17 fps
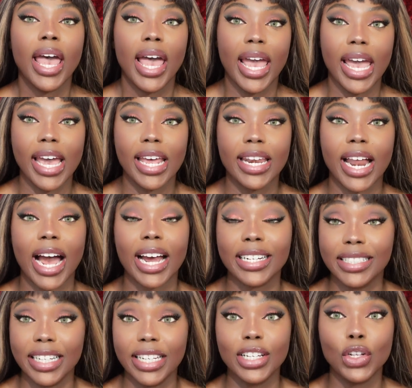And
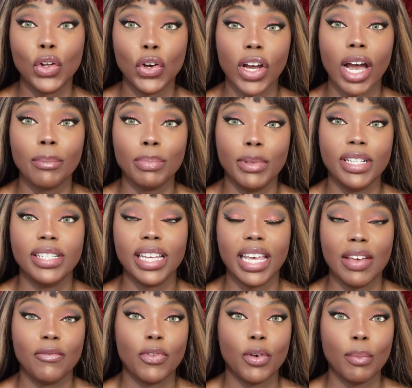I did look up this
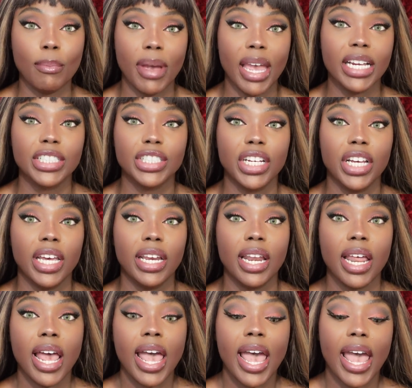
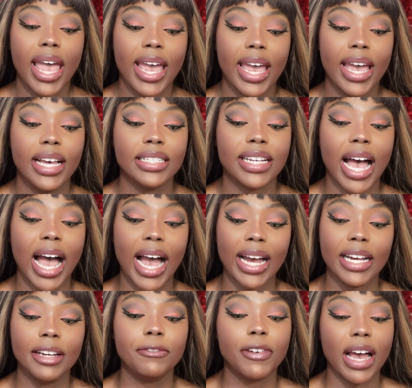information and
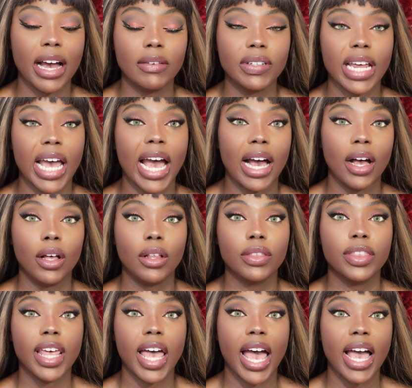I found
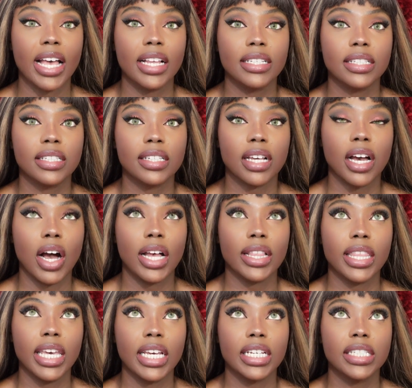out that I
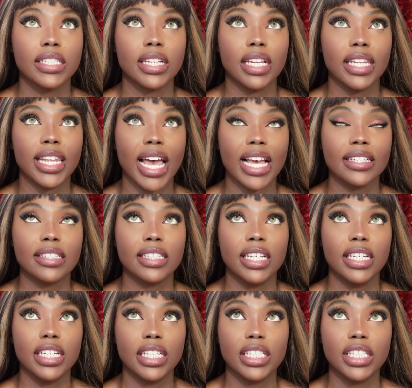think it's less
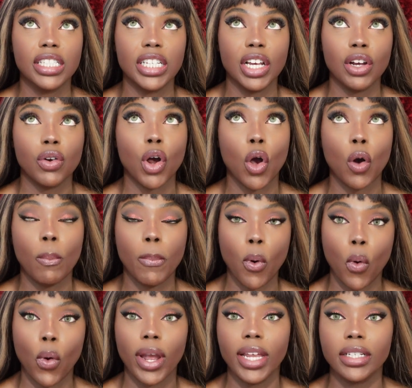than
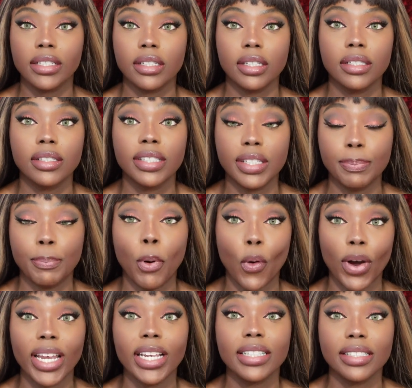
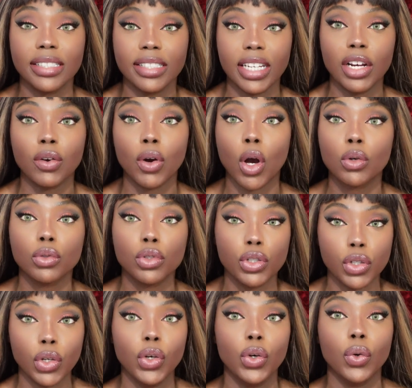
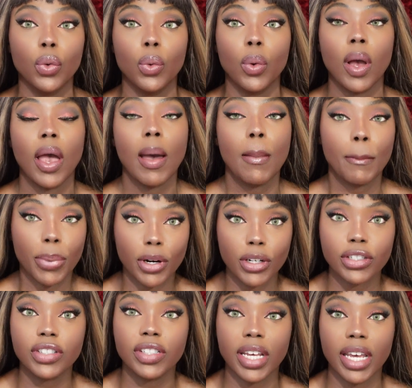
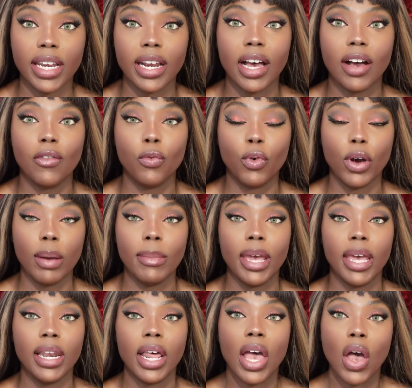0.02% of
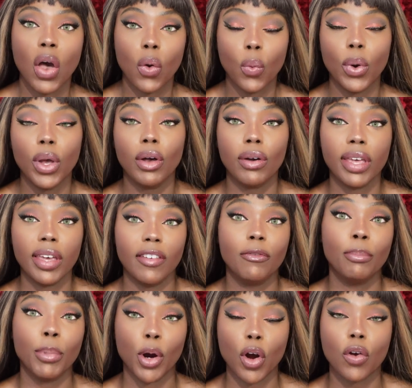women will
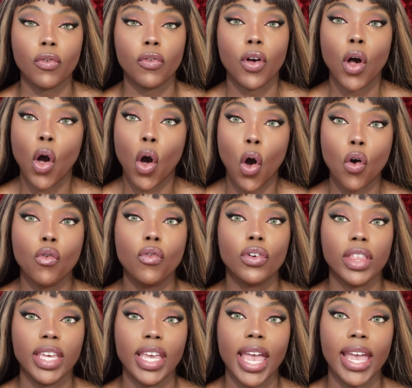give birth
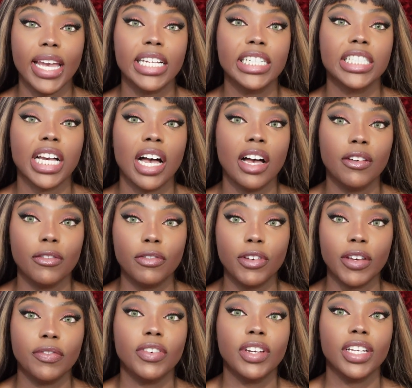over the age of
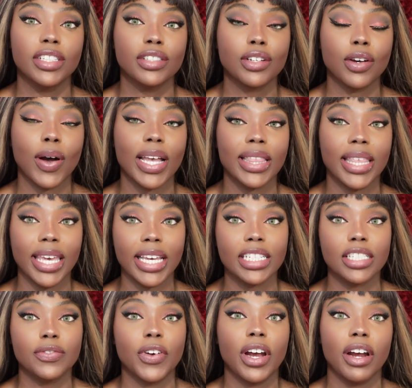50. So I think
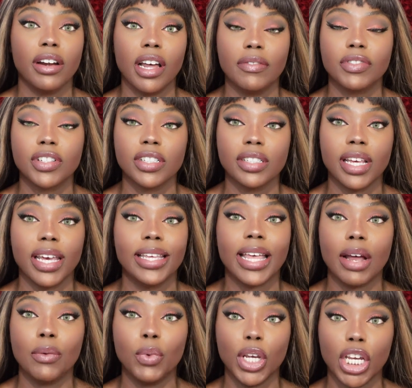it's fair enough to say
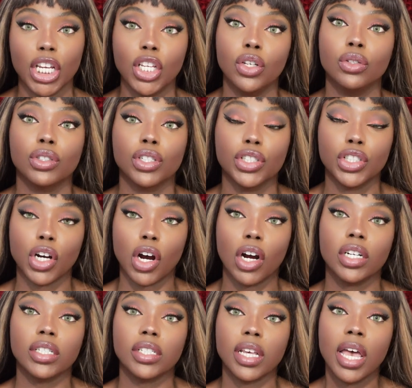that we can use the
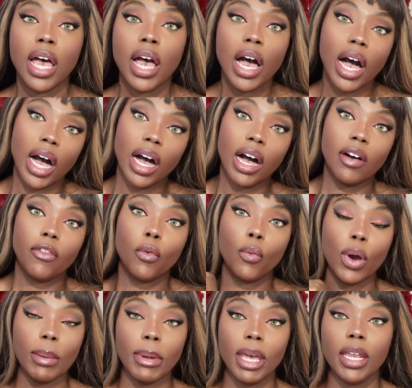charts of
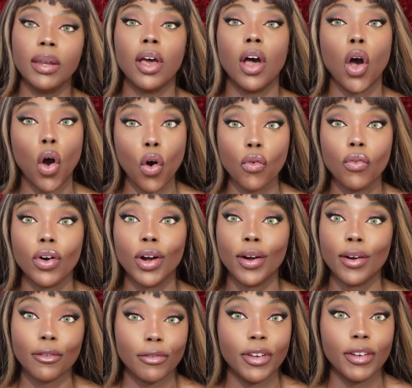women
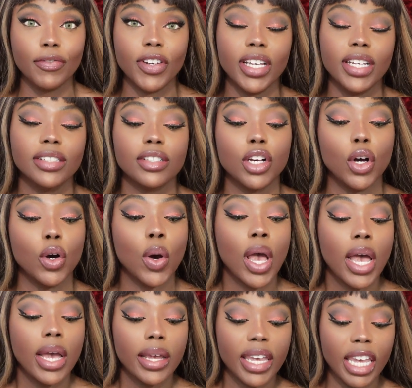over 50. So
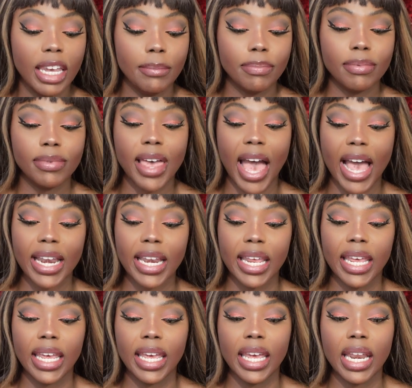keep
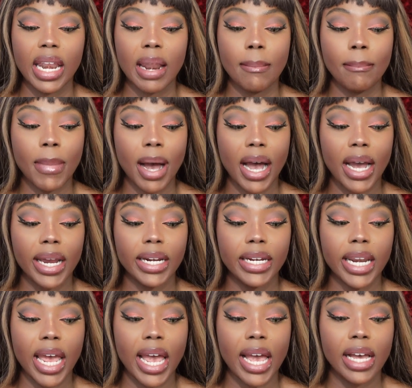that in
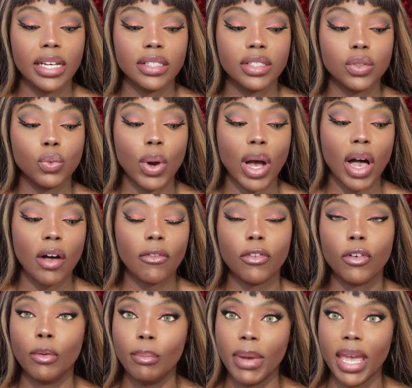mind as well.
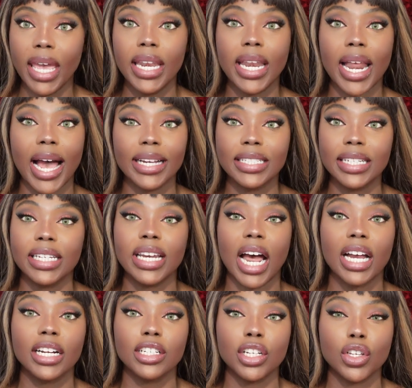For men, I did
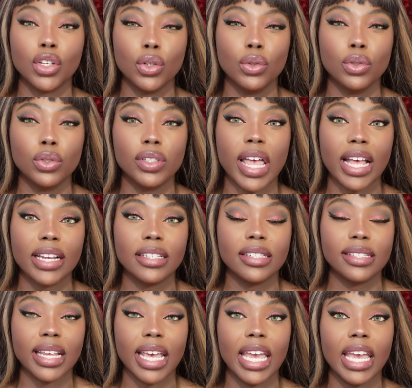not use that
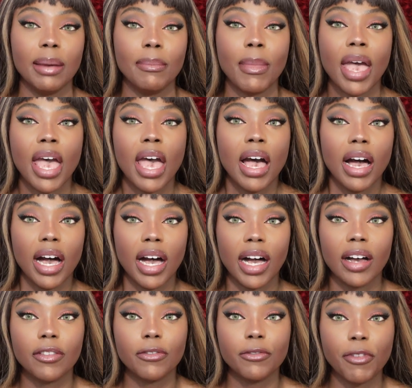same
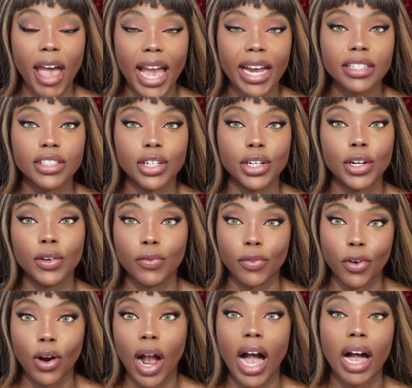factor
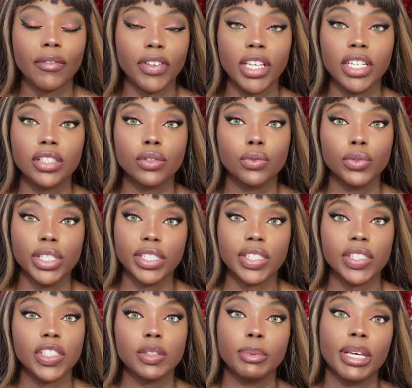for obvious
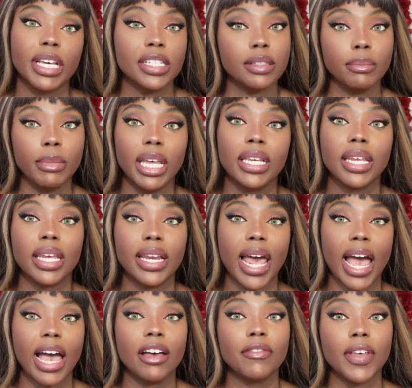reasons, because men can
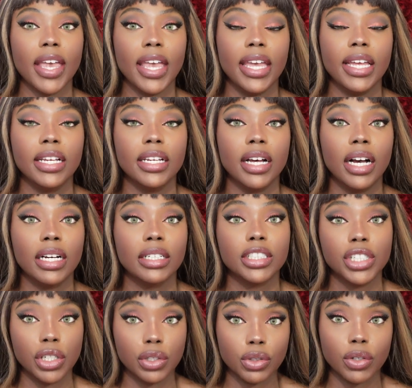have
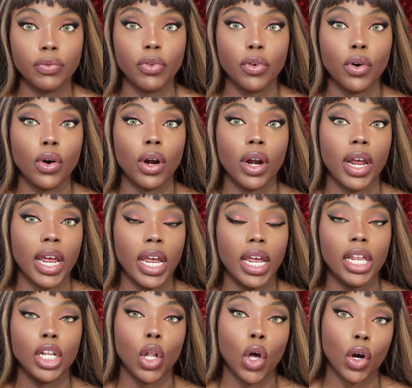children for
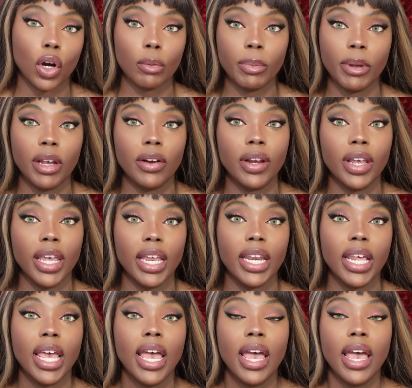a longer
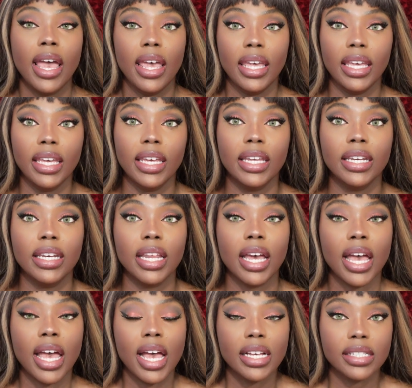period
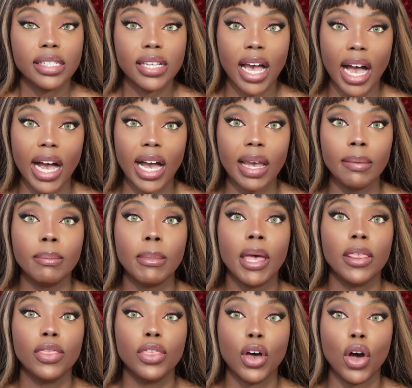in
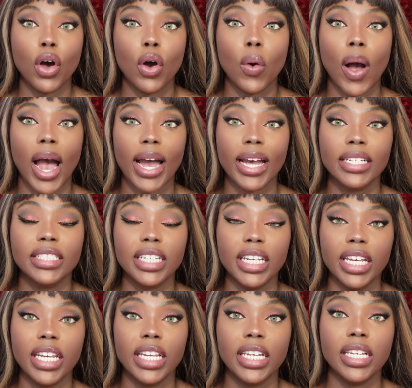time, though I
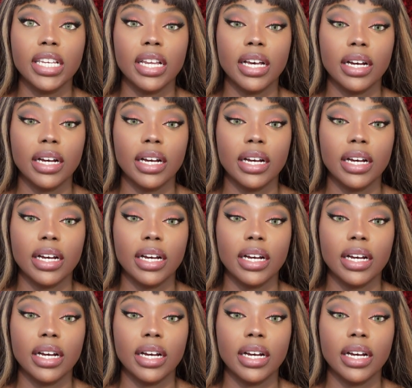did